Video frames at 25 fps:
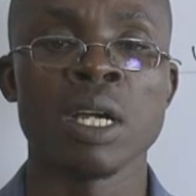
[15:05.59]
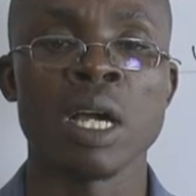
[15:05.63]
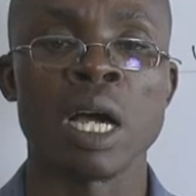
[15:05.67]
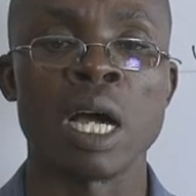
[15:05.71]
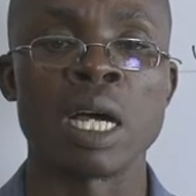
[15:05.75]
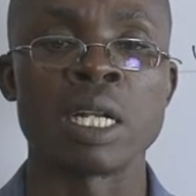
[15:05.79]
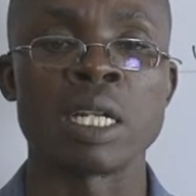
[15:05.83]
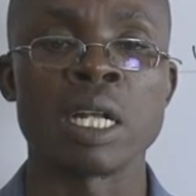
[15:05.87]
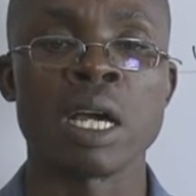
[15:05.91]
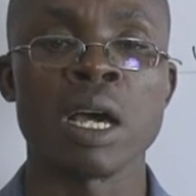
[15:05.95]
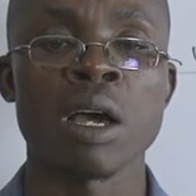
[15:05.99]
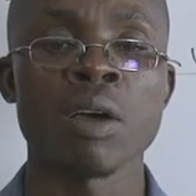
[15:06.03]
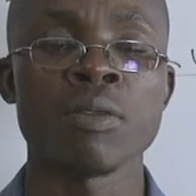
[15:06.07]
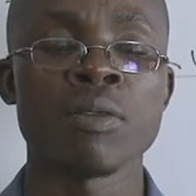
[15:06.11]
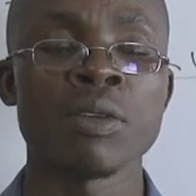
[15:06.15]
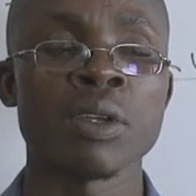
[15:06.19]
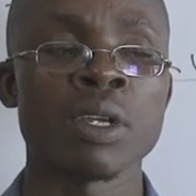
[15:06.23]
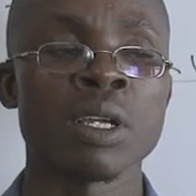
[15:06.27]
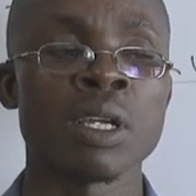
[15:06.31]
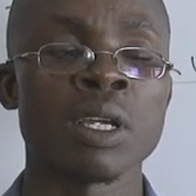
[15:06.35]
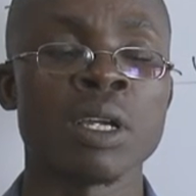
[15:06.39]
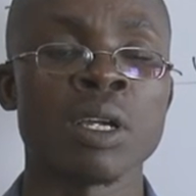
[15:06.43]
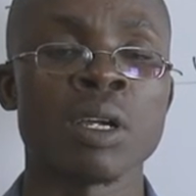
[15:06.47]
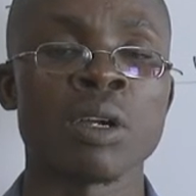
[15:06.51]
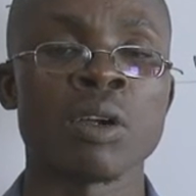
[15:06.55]
And
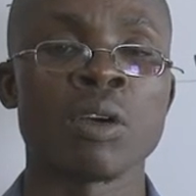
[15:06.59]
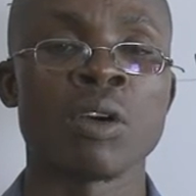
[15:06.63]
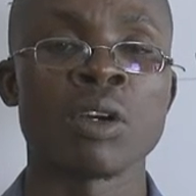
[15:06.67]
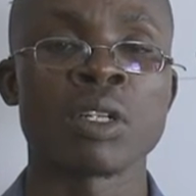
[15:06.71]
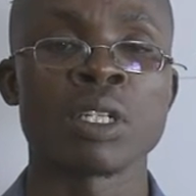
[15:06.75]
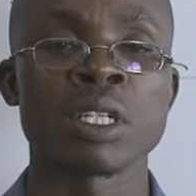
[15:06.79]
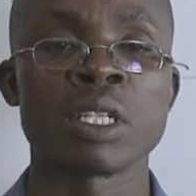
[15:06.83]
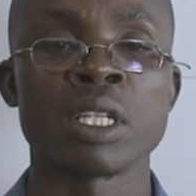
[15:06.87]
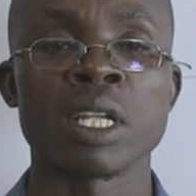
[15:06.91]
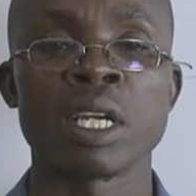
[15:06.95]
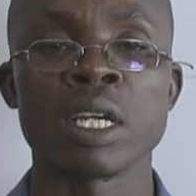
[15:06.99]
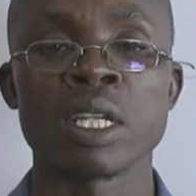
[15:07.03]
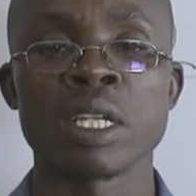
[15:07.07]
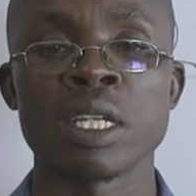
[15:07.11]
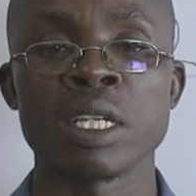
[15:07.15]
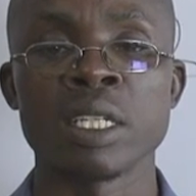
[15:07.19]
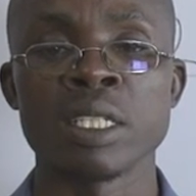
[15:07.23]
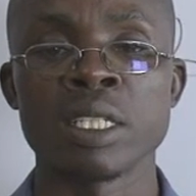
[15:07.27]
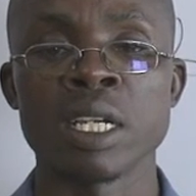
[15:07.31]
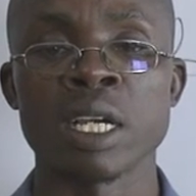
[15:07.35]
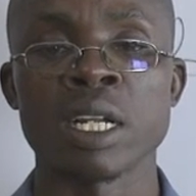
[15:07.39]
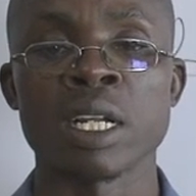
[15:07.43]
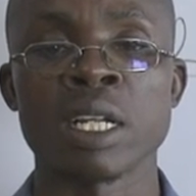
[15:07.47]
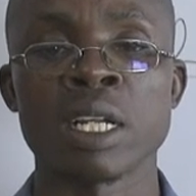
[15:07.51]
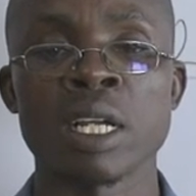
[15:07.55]
having gotten the
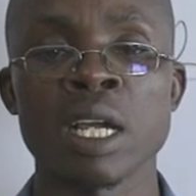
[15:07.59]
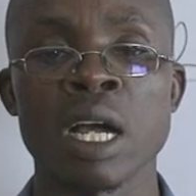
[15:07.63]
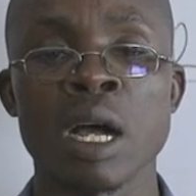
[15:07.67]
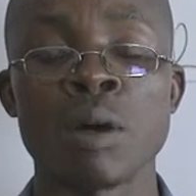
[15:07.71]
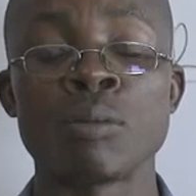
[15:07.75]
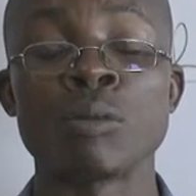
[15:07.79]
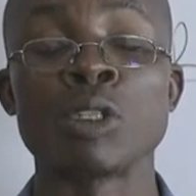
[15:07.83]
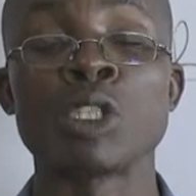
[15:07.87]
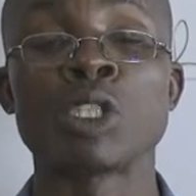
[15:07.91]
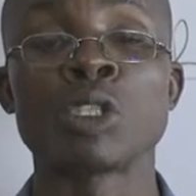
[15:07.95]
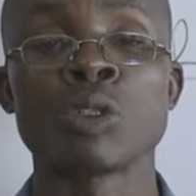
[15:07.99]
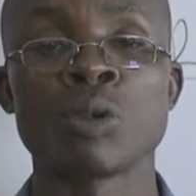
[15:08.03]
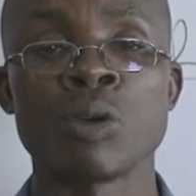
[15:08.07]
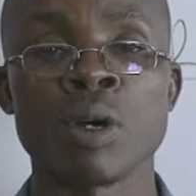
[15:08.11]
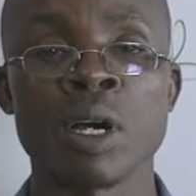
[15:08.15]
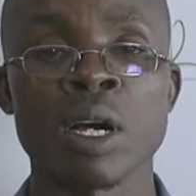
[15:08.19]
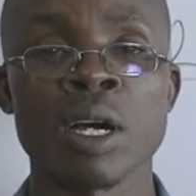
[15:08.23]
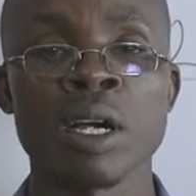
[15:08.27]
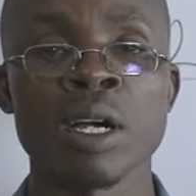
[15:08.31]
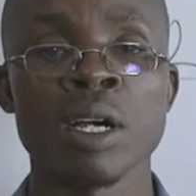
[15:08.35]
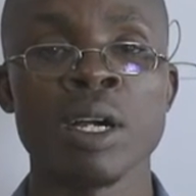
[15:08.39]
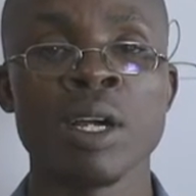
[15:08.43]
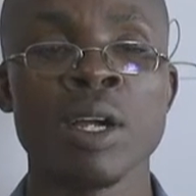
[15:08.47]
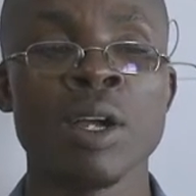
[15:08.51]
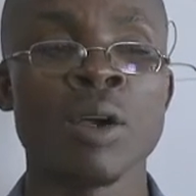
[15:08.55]
injury, I'm
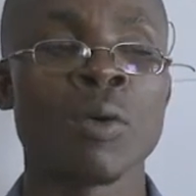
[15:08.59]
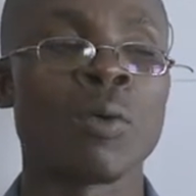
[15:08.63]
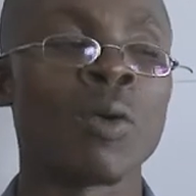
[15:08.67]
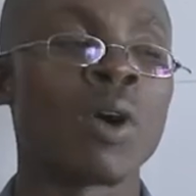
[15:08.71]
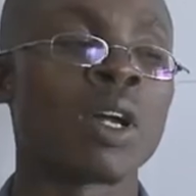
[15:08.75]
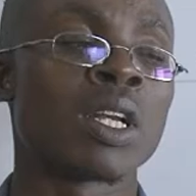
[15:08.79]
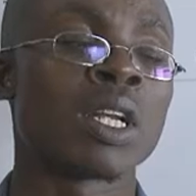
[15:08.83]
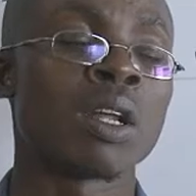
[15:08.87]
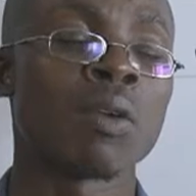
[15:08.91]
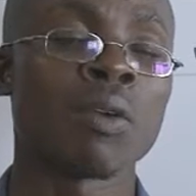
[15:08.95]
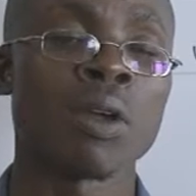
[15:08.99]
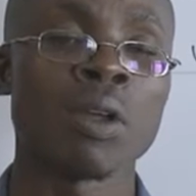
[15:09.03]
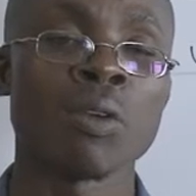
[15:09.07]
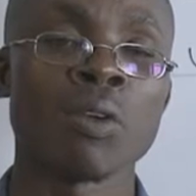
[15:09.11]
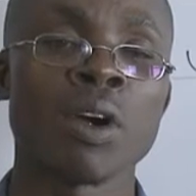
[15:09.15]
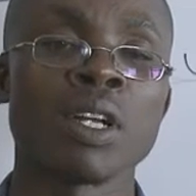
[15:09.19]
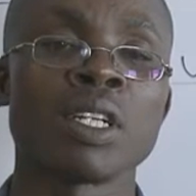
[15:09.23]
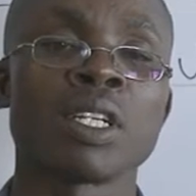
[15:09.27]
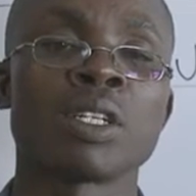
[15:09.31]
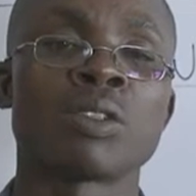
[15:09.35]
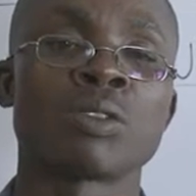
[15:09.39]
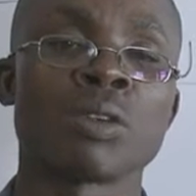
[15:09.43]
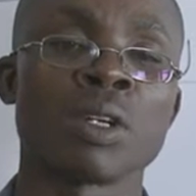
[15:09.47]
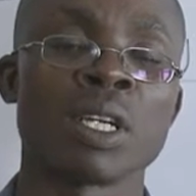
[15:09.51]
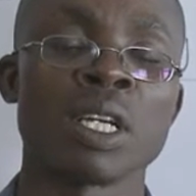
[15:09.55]
sure whatever you
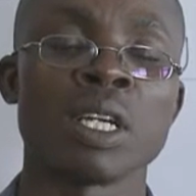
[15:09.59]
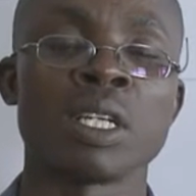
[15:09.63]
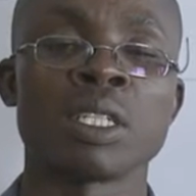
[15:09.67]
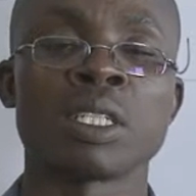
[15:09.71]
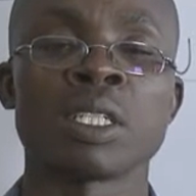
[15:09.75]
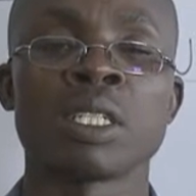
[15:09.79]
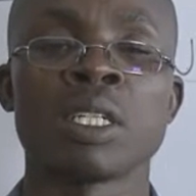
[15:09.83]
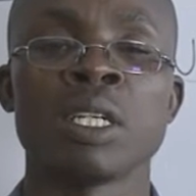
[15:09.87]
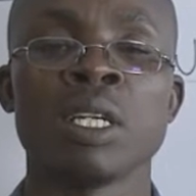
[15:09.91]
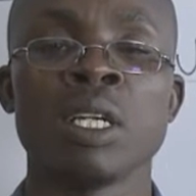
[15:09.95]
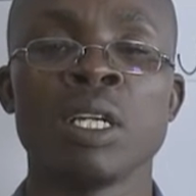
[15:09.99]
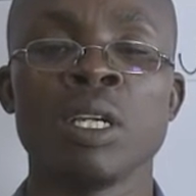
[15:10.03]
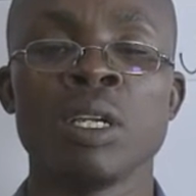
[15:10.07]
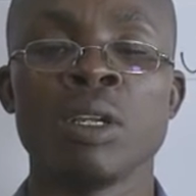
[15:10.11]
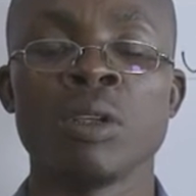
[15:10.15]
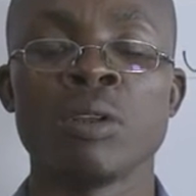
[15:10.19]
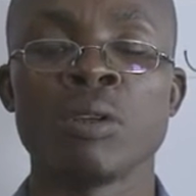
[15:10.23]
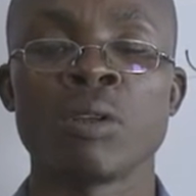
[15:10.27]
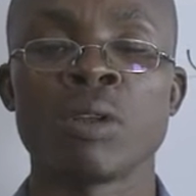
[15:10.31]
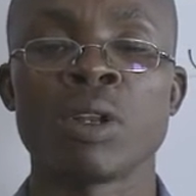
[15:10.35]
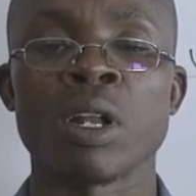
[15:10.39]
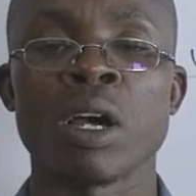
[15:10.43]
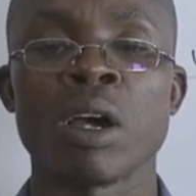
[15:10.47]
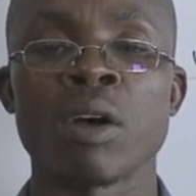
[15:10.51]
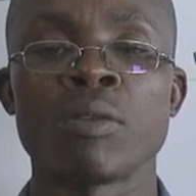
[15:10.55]
wanted to get, you
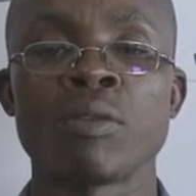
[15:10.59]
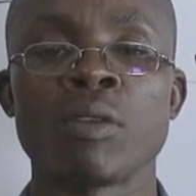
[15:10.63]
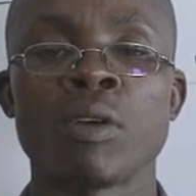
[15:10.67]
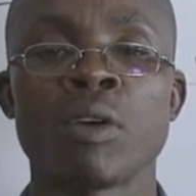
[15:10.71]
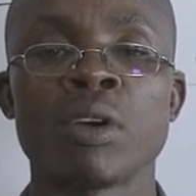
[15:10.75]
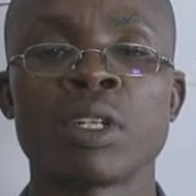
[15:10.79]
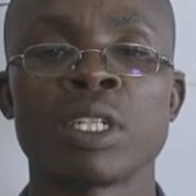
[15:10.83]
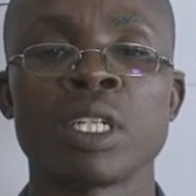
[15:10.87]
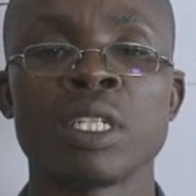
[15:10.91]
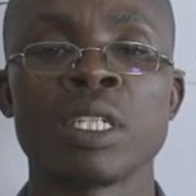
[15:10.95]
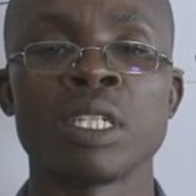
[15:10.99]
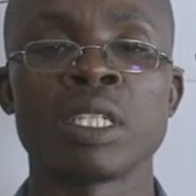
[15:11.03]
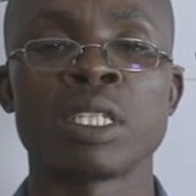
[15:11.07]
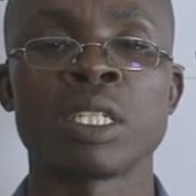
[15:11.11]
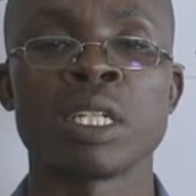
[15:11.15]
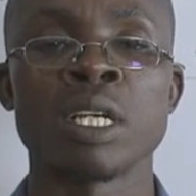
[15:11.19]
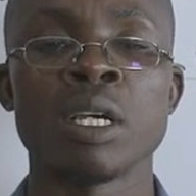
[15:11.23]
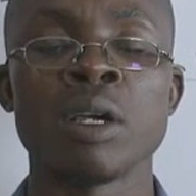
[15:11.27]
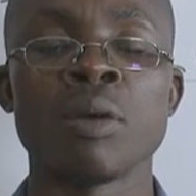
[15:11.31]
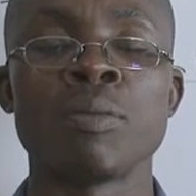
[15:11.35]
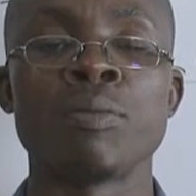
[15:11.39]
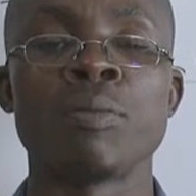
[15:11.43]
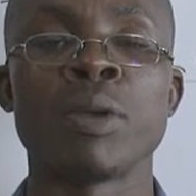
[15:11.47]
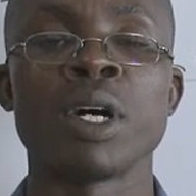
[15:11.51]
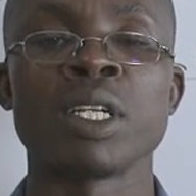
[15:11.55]
will have gotten it
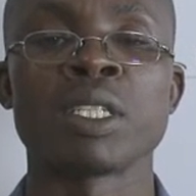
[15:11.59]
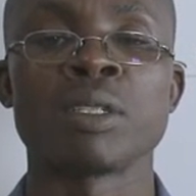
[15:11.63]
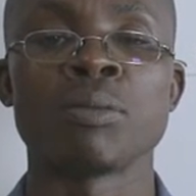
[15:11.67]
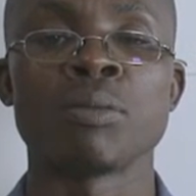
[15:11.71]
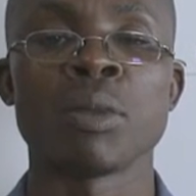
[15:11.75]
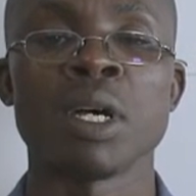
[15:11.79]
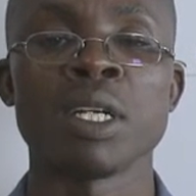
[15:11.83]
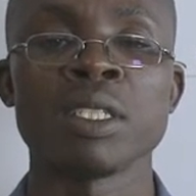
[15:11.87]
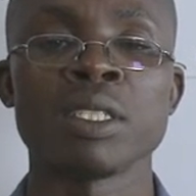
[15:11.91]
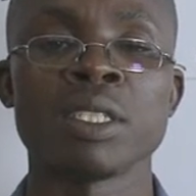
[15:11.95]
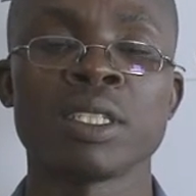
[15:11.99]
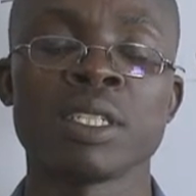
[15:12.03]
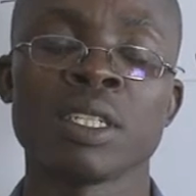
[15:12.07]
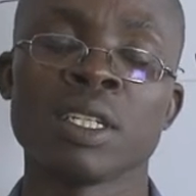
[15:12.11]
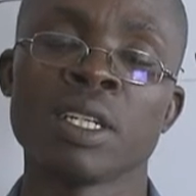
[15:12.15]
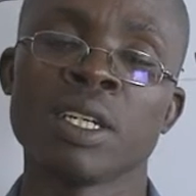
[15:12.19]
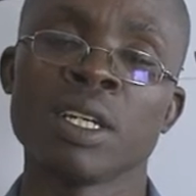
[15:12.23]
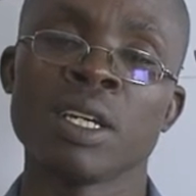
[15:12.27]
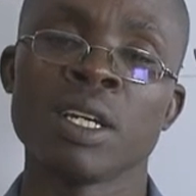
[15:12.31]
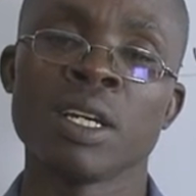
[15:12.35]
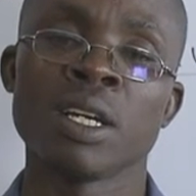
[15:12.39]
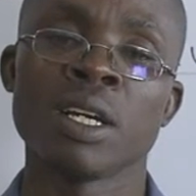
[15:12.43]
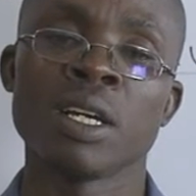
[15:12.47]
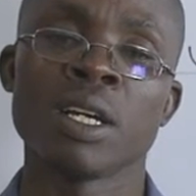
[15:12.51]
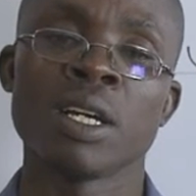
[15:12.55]
much
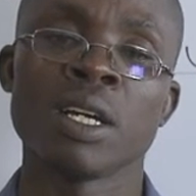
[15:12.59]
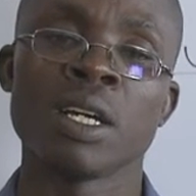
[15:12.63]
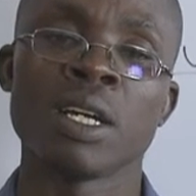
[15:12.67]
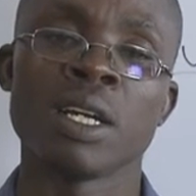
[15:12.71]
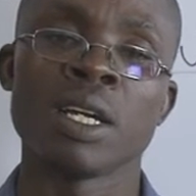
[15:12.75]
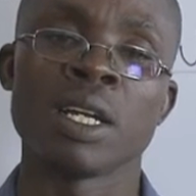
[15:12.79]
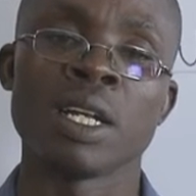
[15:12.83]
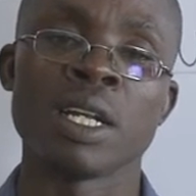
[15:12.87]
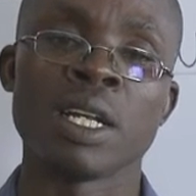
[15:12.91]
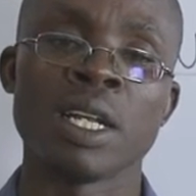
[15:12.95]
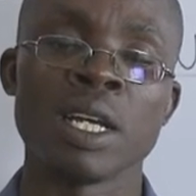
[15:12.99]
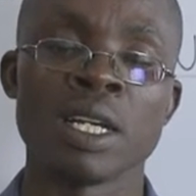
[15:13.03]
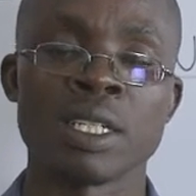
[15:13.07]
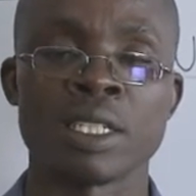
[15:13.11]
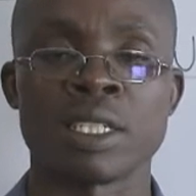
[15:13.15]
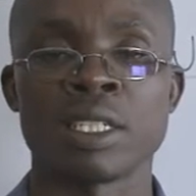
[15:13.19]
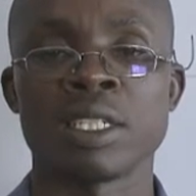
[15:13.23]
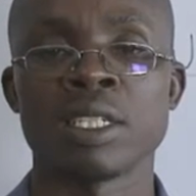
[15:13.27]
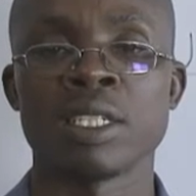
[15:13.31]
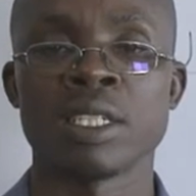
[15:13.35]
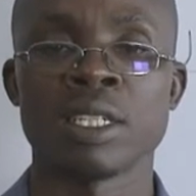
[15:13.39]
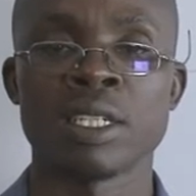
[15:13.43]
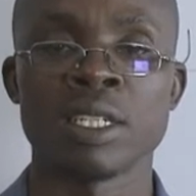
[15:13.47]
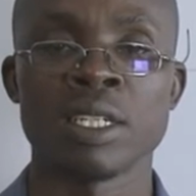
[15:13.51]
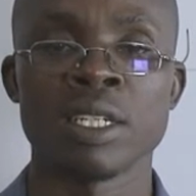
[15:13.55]

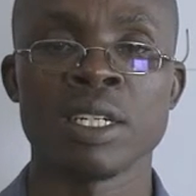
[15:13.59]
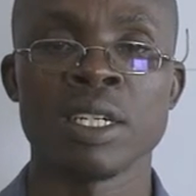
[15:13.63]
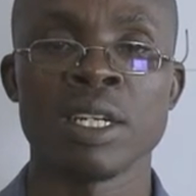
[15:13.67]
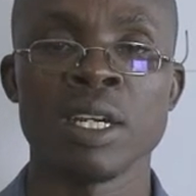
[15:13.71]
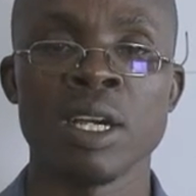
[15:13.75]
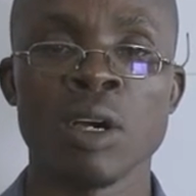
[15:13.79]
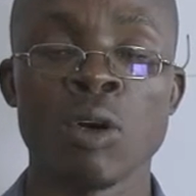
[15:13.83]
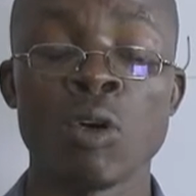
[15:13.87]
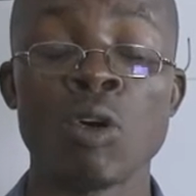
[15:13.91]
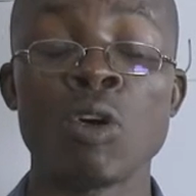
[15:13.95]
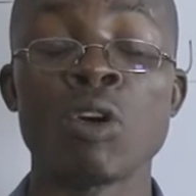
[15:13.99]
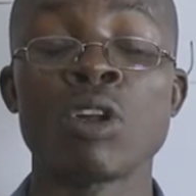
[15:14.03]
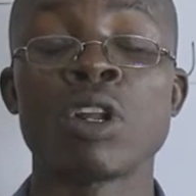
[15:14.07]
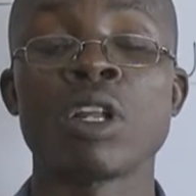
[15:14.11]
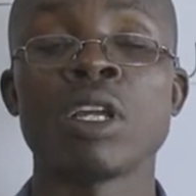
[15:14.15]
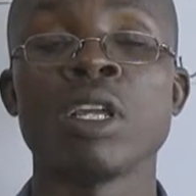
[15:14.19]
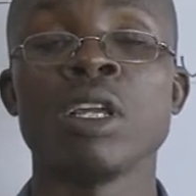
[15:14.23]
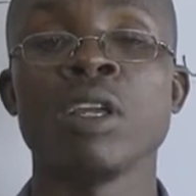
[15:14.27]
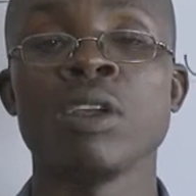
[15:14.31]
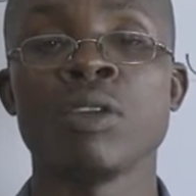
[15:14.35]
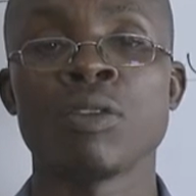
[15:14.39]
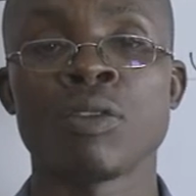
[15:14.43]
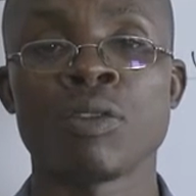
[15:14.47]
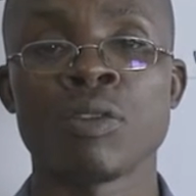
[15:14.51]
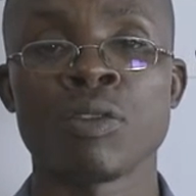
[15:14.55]
late. Or
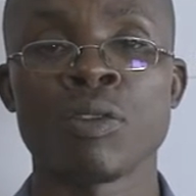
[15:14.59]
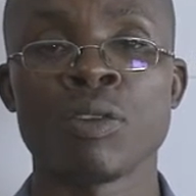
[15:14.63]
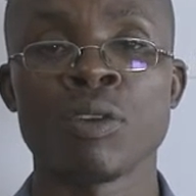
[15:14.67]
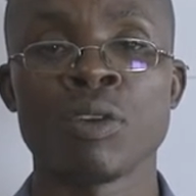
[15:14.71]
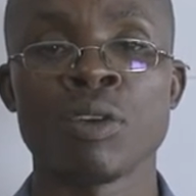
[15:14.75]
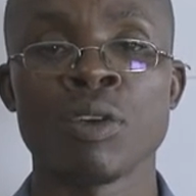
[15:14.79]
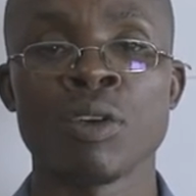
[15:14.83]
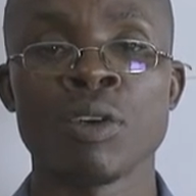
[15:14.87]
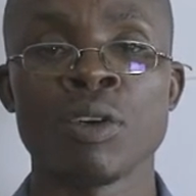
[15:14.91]
if,